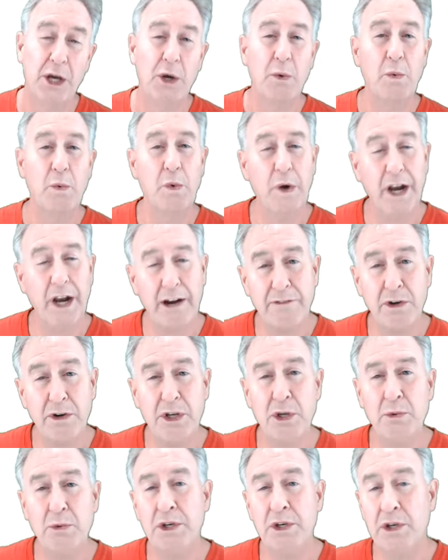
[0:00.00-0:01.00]
Wherever
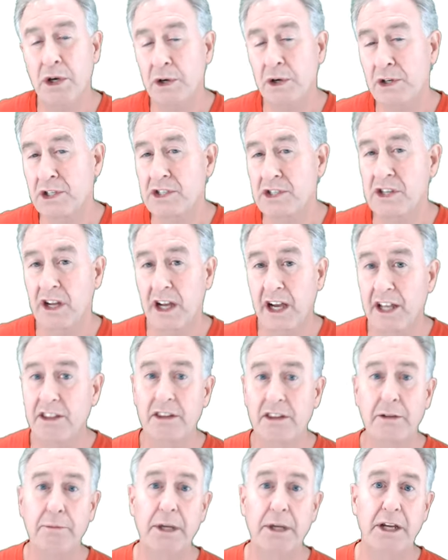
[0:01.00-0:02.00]
you would notice the
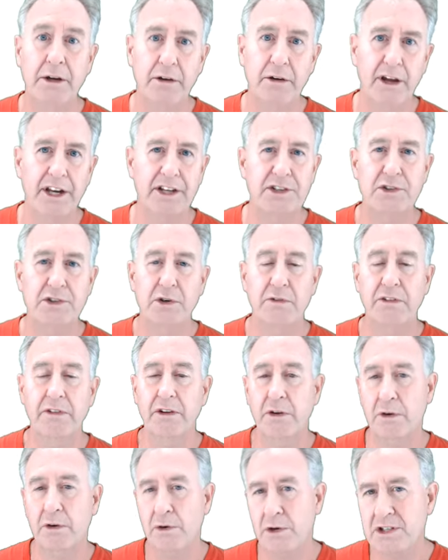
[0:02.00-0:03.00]
height to be greatest over
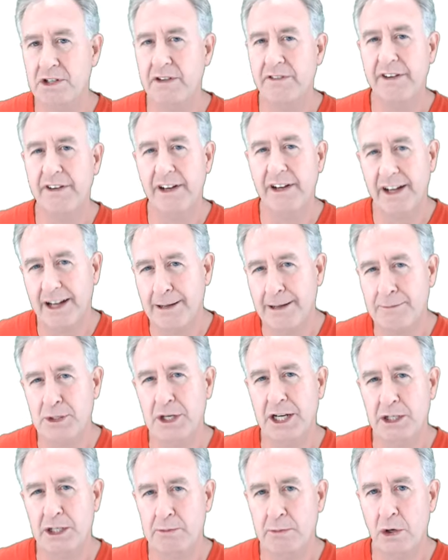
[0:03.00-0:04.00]
the course of an
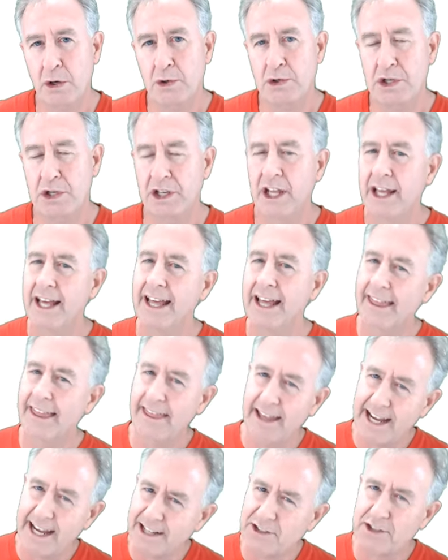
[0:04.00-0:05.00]
object motion,
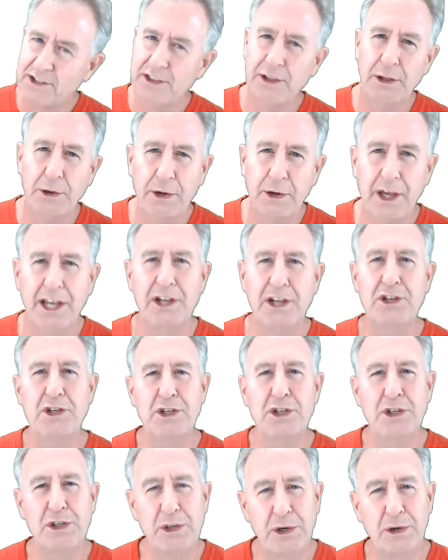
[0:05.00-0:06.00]
that's the
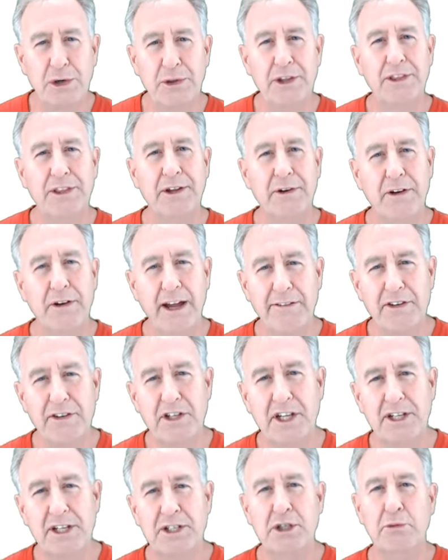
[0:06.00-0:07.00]
location you know that the
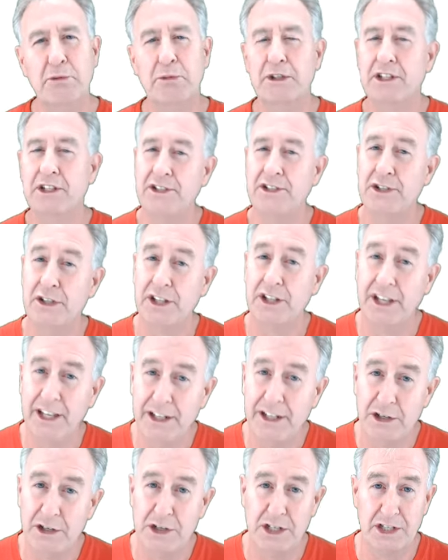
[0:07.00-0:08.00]
gravitational potential
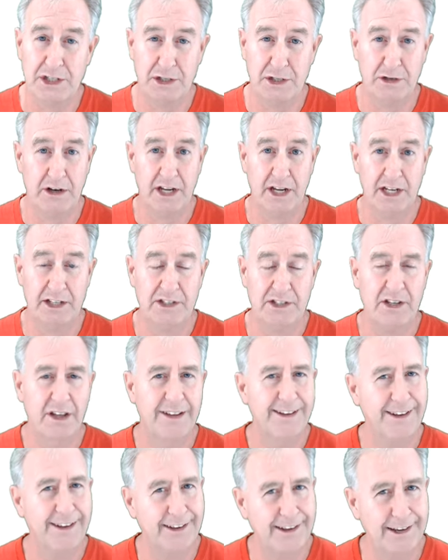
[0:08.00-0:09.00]
energy is greatest.
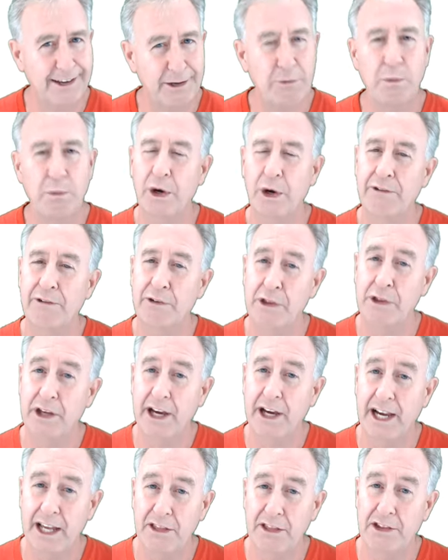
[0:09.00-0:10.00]
And wherever the
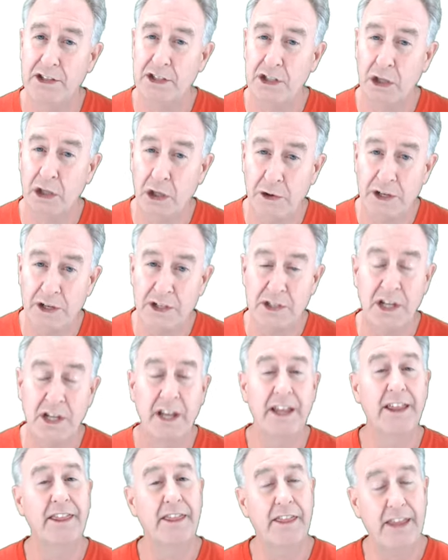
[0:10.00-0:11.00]
height is lowest,
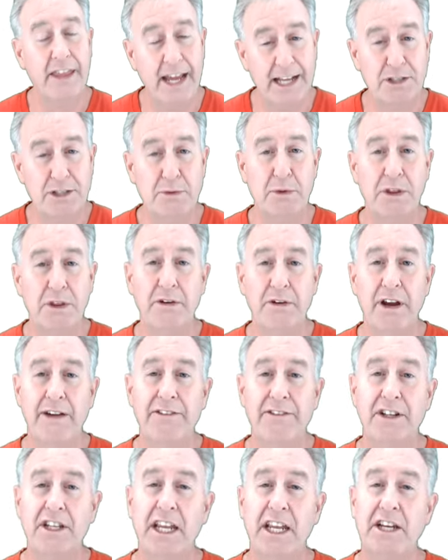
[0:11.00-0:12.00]
that's where the
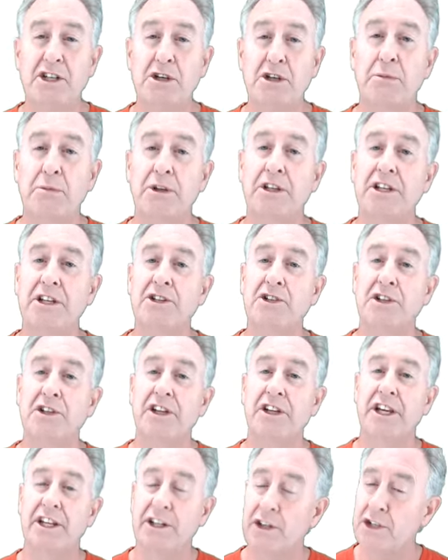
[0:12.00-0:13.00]
gravitational potential
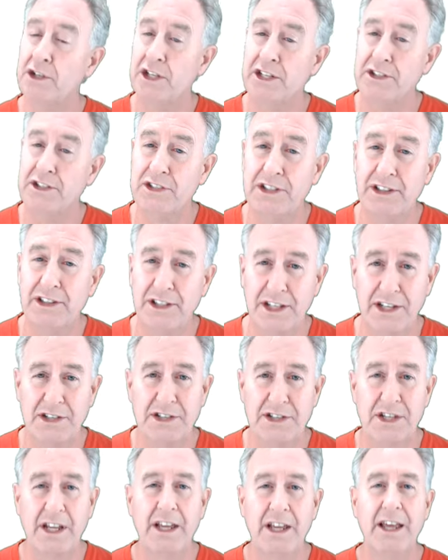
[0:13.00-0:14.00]
energy is the
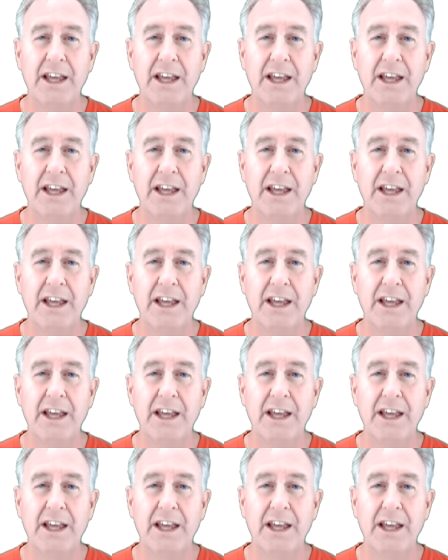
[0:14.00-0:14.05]
least.